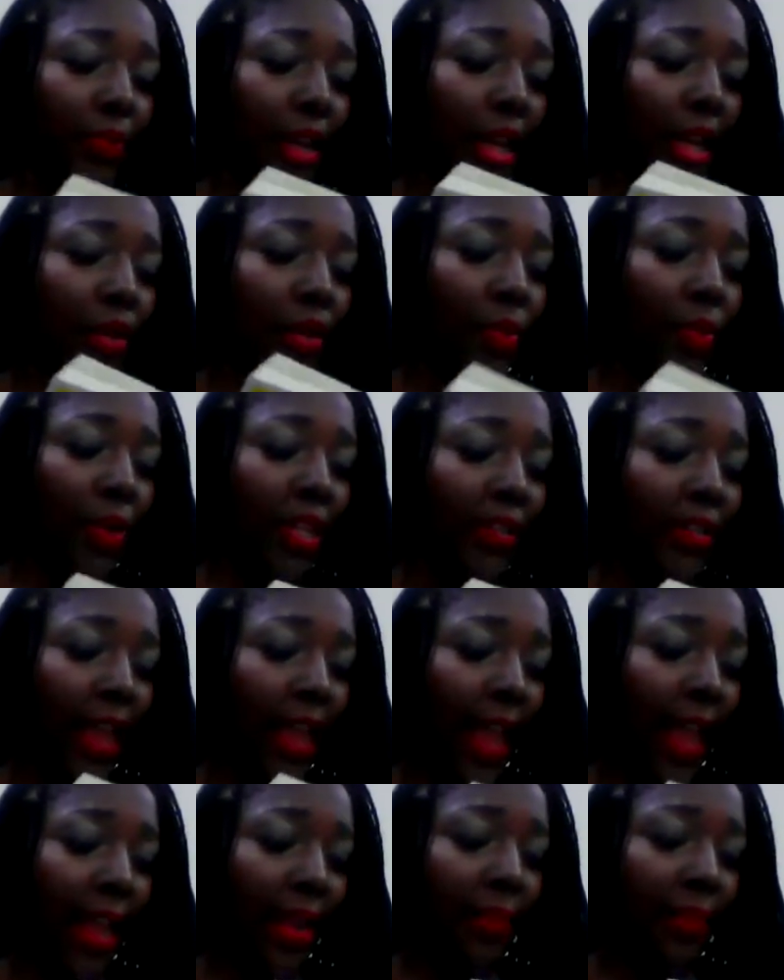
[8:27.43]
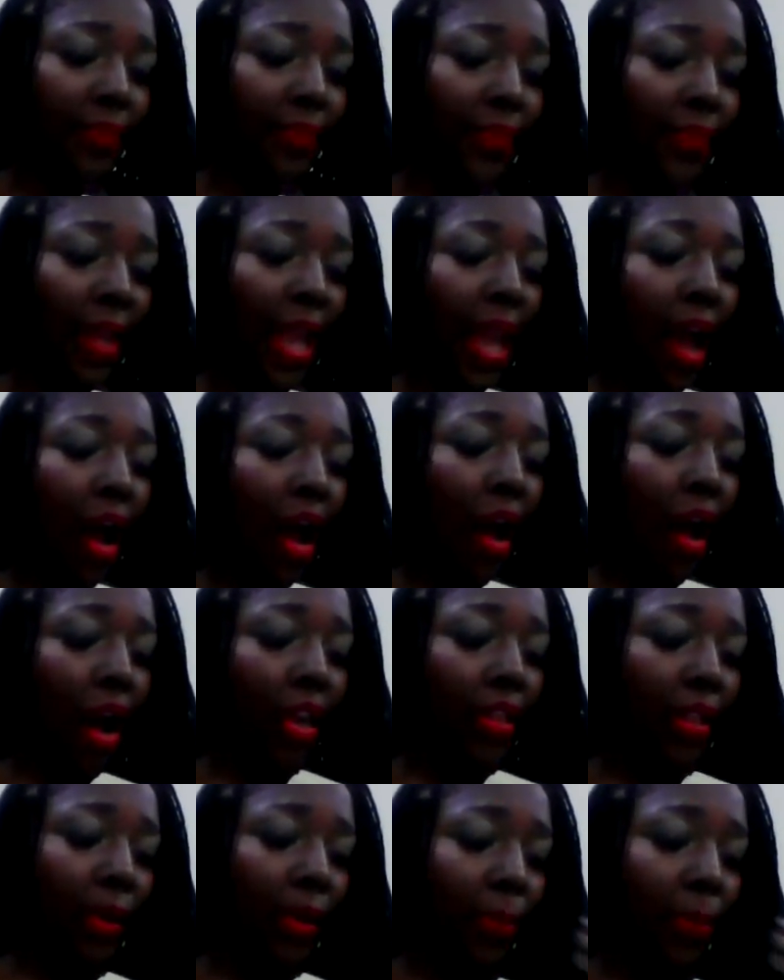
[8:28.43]
Louise Hay,
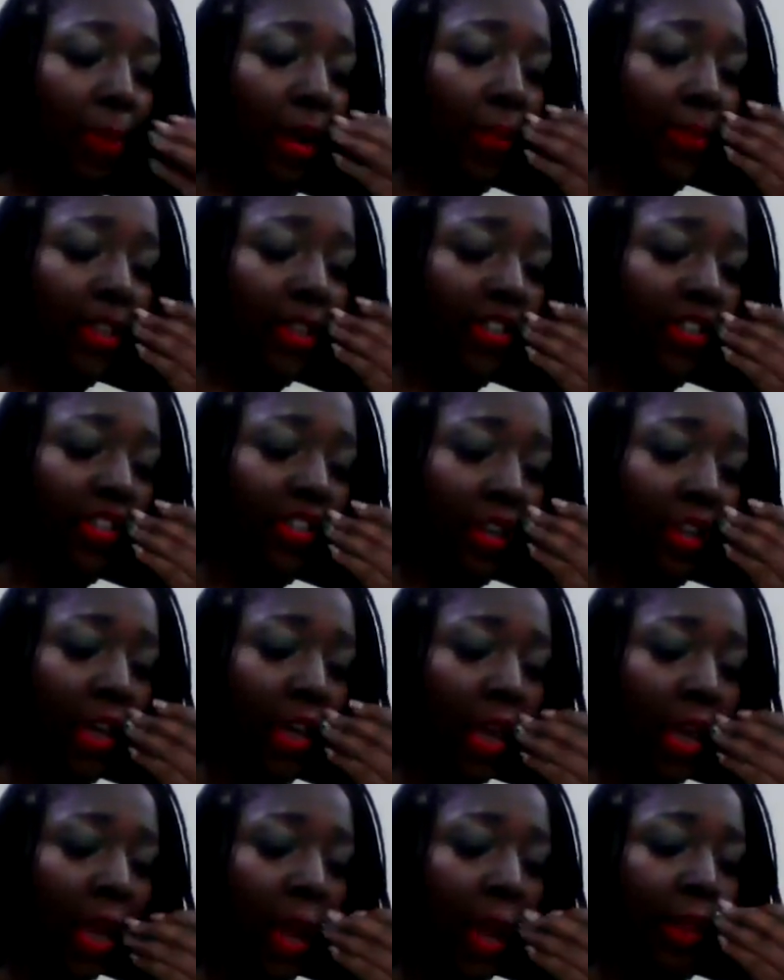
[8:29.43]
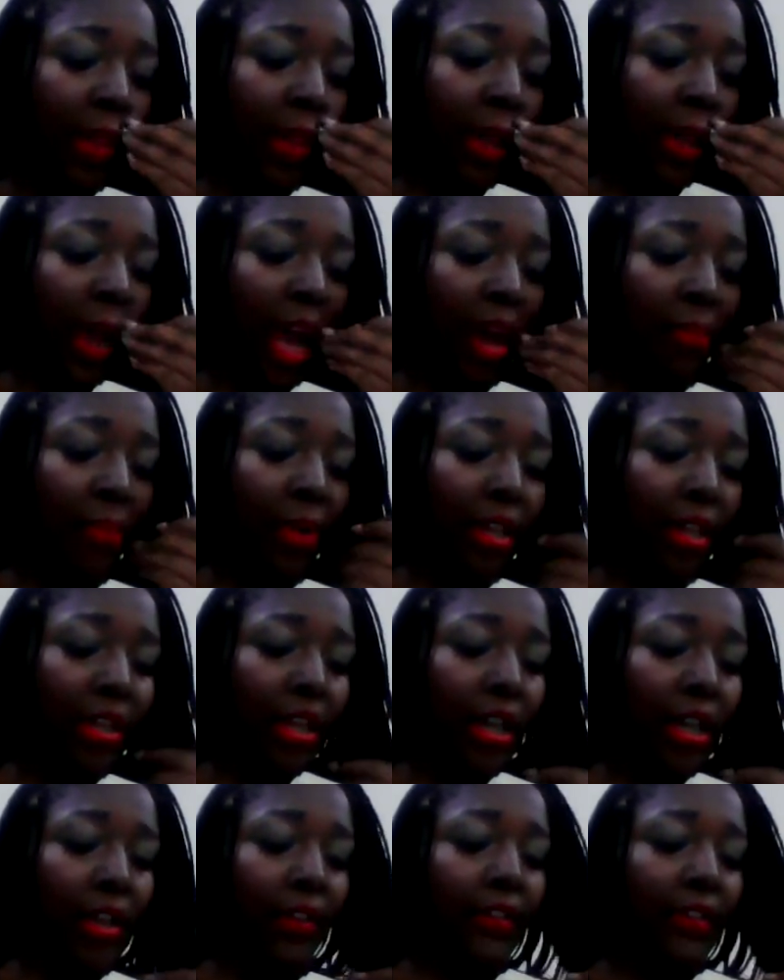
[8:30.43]
author, publisher, the godmother
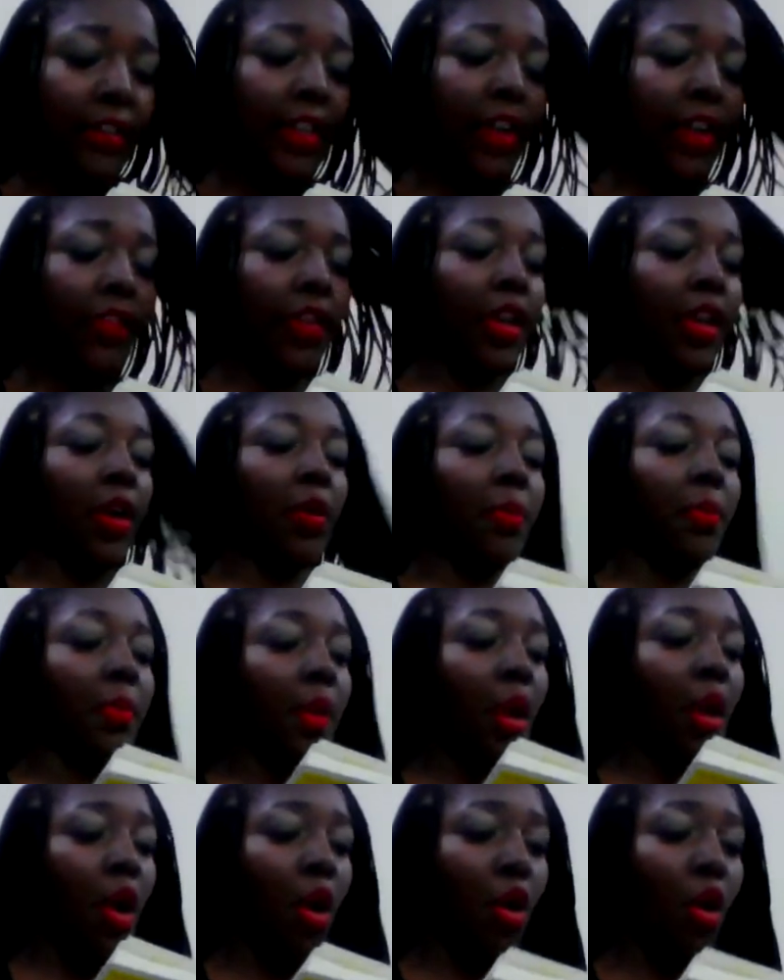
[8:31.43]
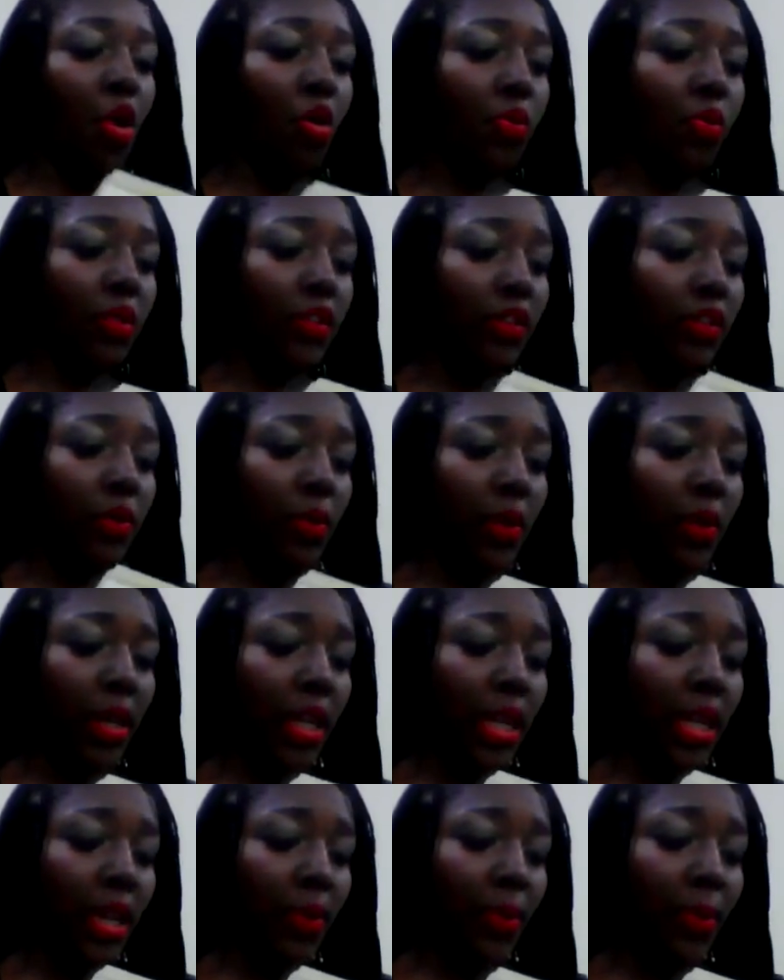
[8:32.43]
of self-help, who was doing
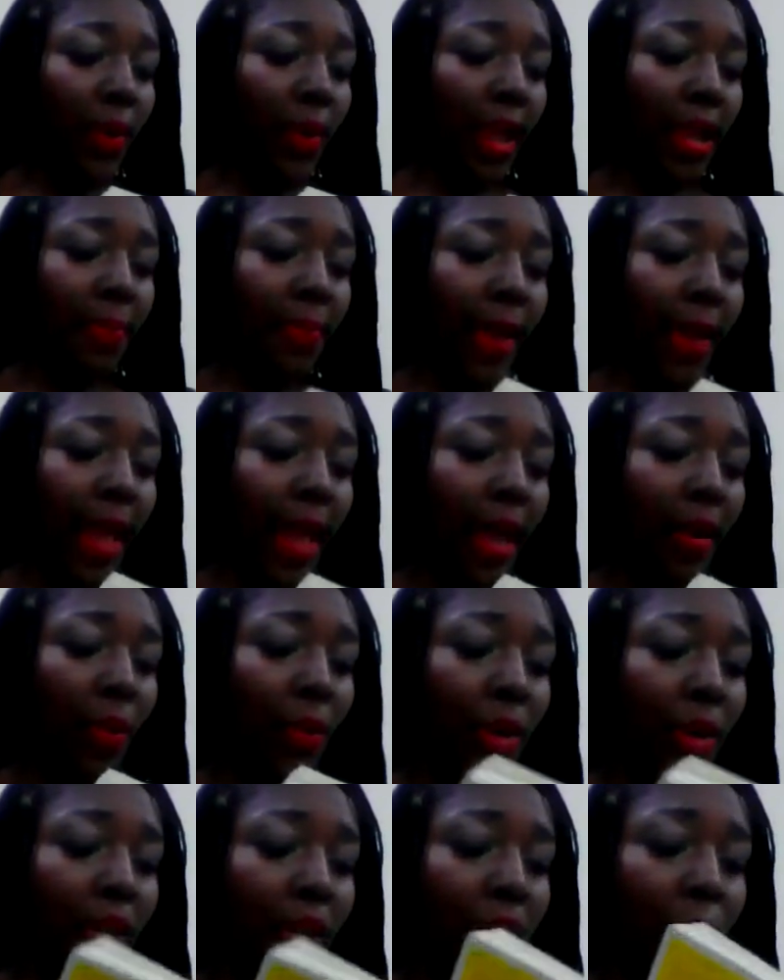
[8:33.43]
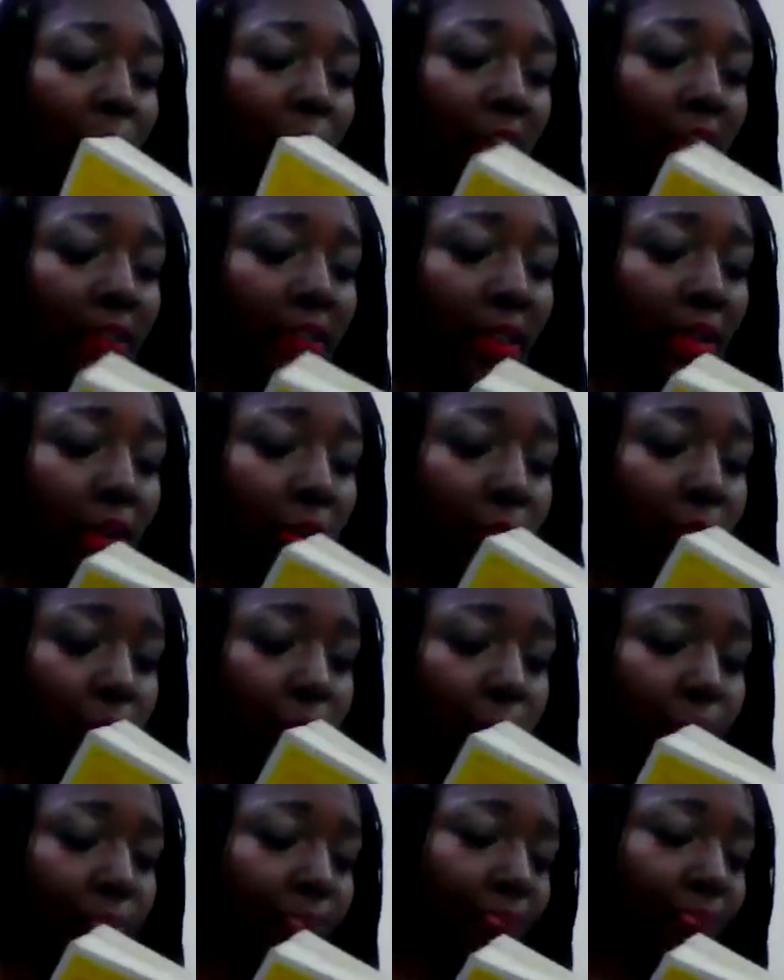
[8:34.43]
it way back when it wasn't cool.